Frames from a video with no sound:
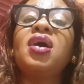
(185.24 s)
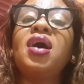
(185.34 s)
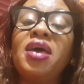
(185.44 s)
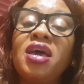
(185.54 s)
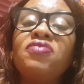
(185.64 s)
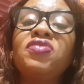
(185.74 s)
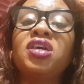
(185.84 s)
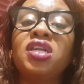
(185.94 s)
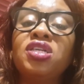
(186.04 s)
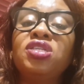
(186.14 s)
I have a
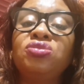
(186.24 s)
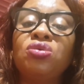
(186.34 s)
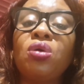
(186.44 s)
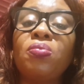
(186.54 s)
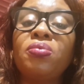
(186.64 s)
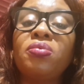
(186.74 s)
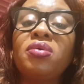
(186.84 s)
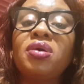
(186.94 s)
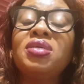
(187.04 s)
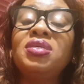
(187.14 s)
cleaning job.
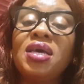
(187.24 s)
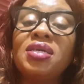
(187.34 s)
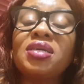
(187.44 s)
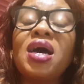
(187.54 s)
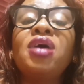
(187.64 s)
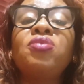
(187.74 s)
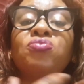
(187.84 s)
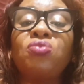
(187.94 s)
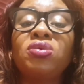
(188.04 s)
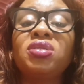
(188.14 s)
Yes, I
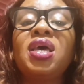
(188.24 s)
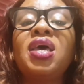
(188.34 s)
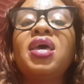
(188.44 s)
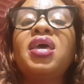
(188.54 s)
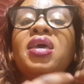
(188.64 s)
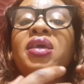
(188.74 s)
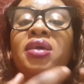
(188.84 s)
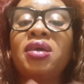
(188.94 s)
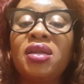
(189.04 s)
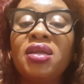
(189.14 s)
run a
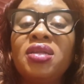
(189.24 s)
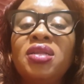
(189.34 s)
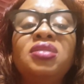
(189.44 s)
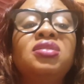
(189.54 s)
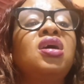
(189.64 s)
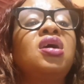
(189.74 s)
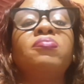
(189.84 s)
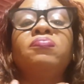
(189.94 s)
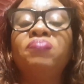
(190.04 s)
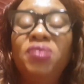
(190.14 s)
cleaning
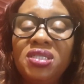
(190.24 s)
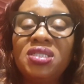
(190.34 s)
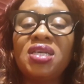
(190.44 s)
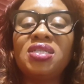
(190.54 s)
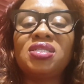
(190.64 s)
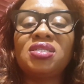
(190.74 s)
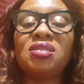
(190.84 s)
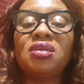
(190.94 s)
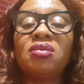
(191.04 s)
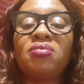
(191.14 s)

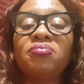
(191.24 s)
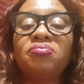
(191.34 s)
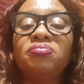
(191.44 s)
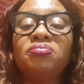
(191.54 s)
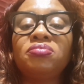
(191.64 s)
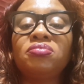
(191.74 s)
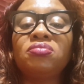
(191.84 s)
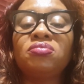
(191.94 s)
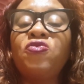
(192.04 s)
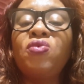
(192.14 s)
business.
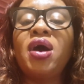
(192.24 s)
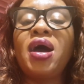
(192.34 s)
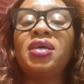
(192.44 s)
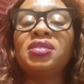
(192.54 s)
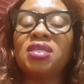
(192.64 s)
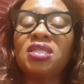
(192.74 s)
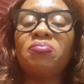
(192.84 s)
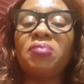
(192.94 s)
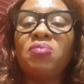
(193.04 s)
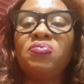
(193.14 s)
Before I started
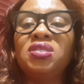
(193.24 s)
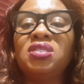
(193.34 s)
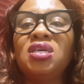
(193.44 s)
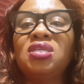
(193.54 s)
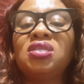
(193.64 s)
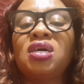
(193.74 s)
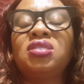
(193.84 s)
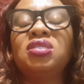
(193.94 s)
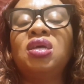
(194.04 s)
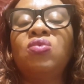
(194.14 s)
my business, I
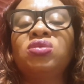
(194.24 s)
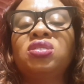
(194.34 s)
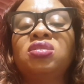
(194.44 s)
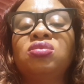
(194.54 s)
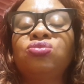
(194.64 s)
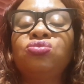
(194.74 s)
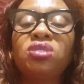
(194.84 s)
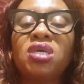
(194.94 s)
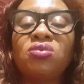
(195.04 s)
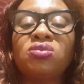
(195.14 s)
think that was in
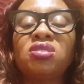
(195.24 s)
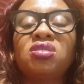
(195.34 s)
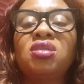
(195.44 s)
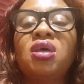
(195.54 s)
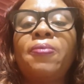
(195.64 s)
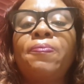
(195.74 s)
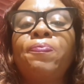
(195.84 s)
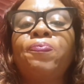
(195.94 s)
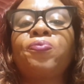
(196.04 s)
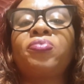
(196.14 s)

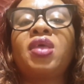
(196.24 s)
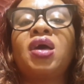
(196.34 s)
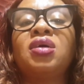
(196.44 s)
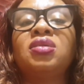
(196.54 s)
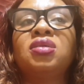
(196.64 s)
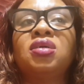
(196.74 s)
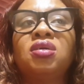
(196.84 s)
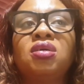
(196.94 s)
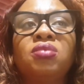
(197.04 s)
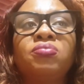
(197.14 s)

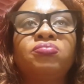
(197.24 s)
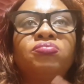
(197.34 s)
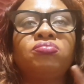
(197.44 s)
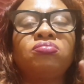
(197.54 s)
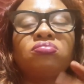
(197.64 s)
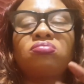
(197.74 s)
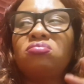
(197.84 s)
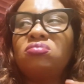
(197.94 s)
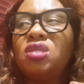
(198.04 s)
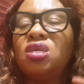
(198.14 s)

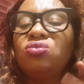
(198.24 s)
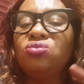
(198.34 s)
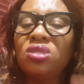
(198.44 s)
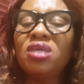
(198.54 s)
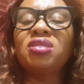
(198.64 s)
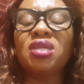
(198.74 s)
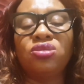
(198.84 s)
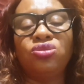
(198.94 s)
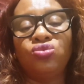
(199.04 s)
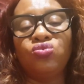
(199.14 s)

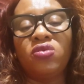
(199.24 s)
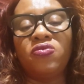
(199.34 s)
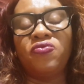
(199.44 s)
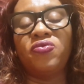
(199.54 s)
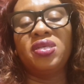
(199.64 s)
2012.